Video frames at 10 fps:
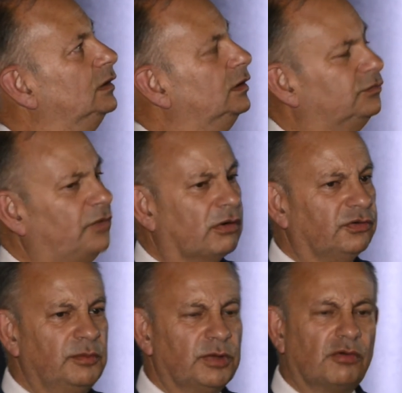As far
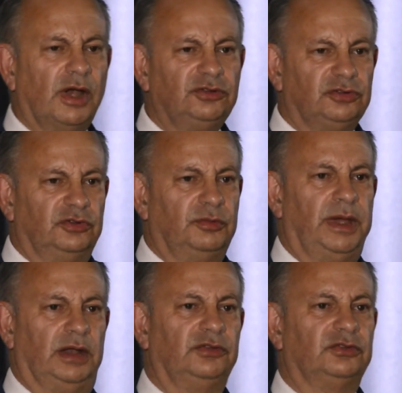as immigration to
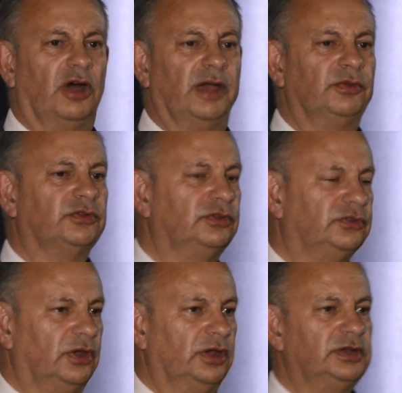Palestine was
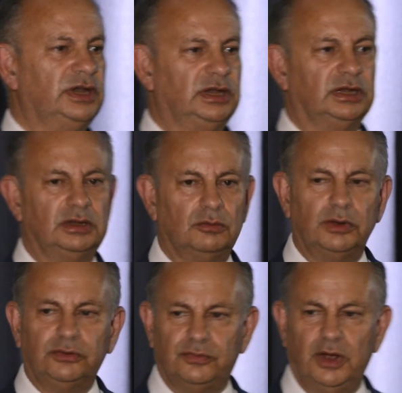concerned, he, he
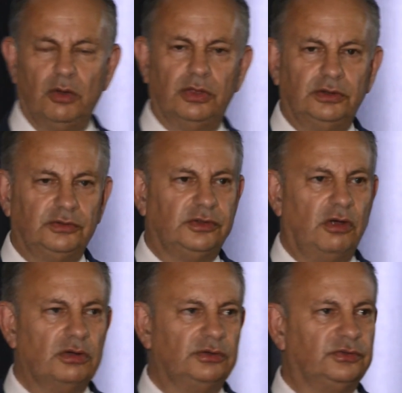always felt that as
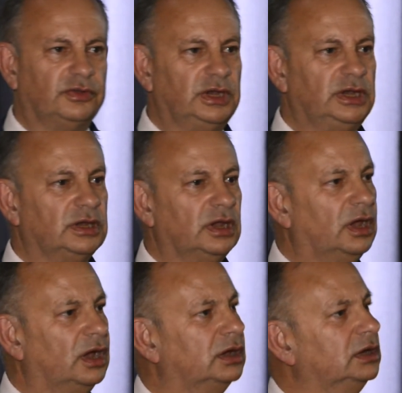long as the
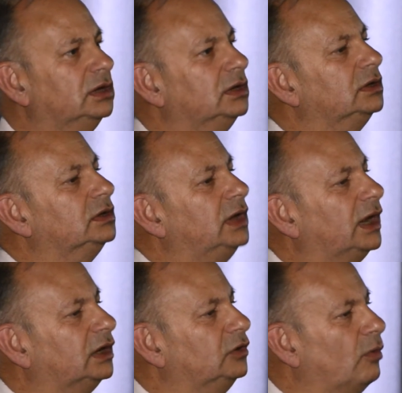uh,
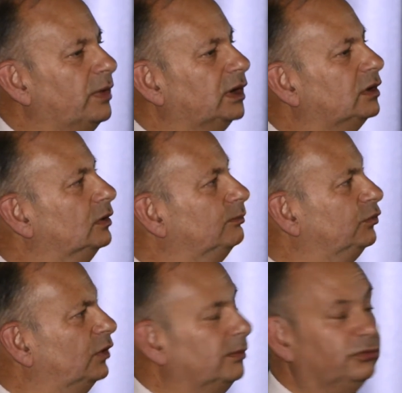economic
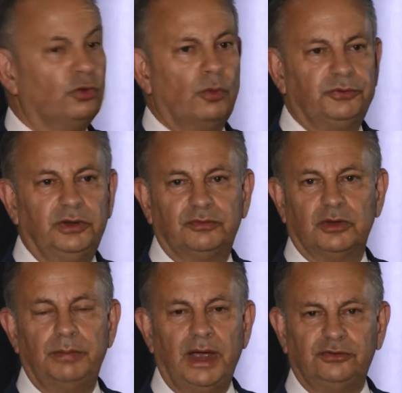absorptive
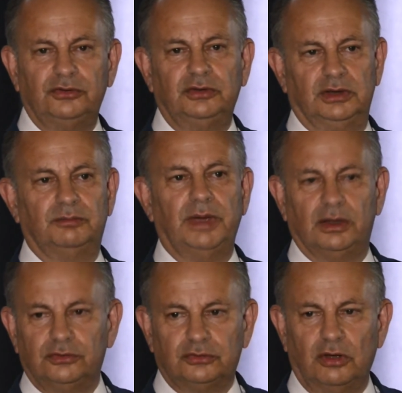capacity of
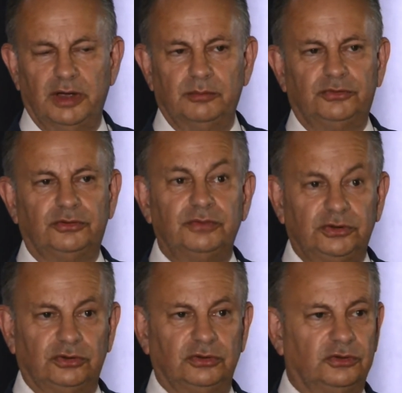Palestine was
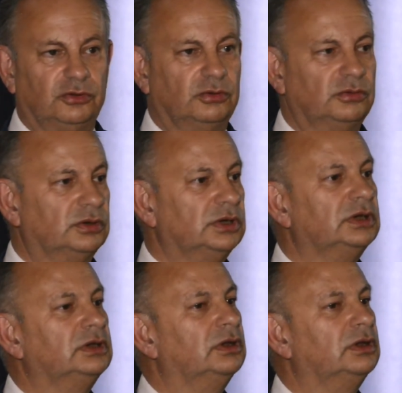sufficient to